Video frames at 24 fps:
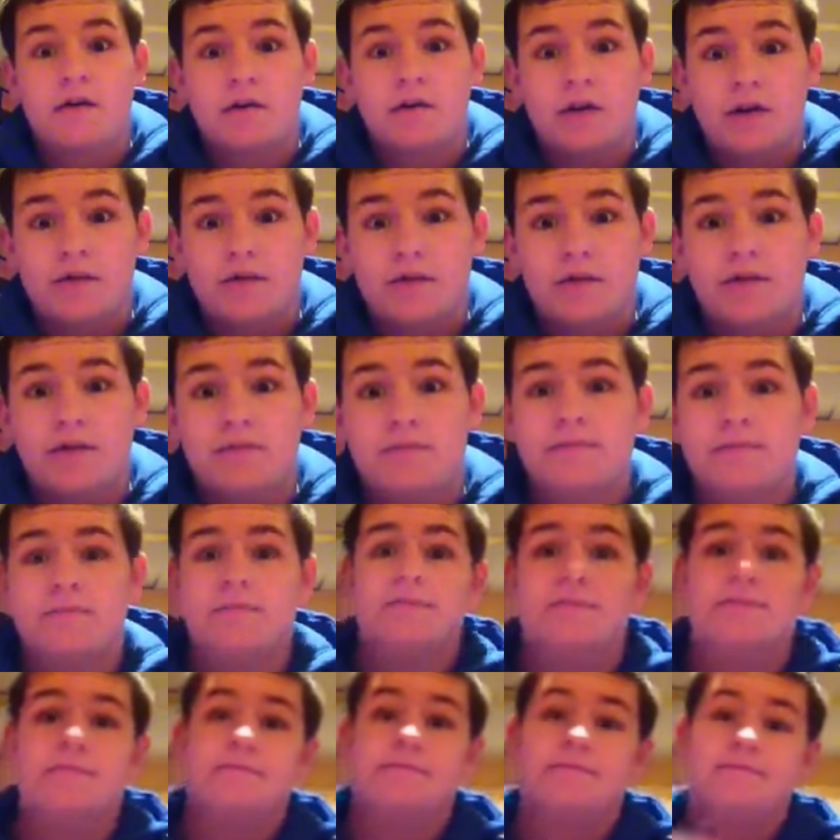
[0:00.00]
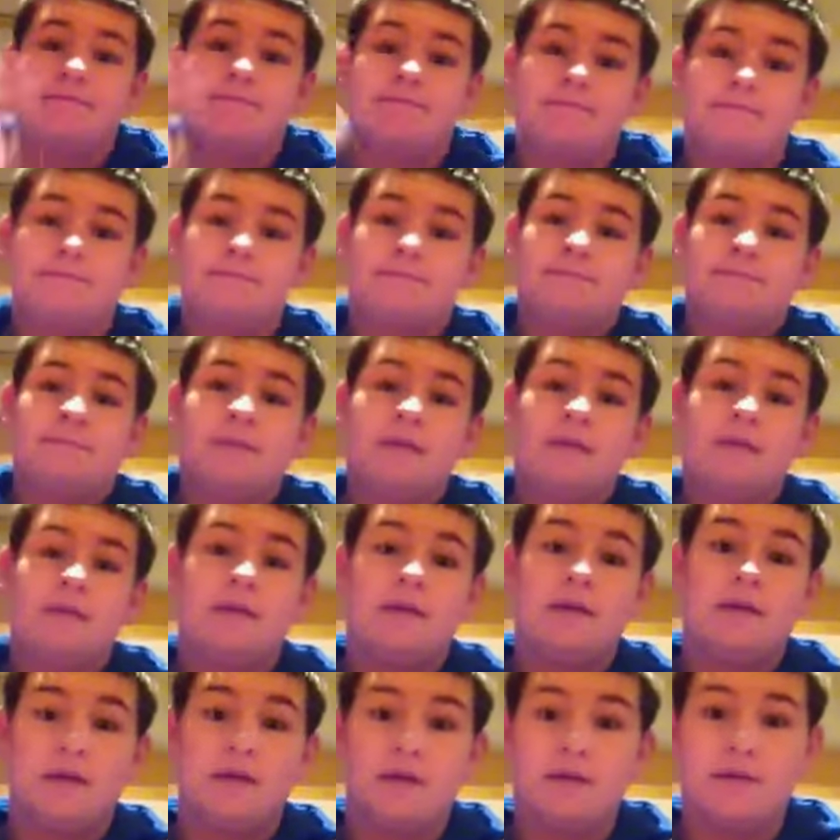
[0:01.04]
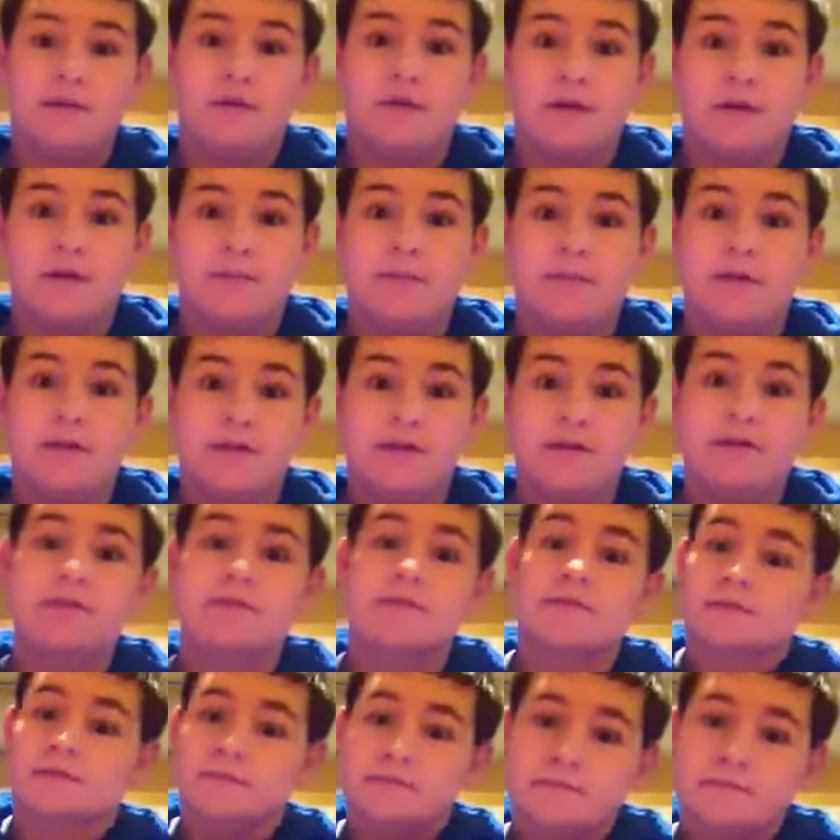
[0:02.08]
grounded in under 10 minutes.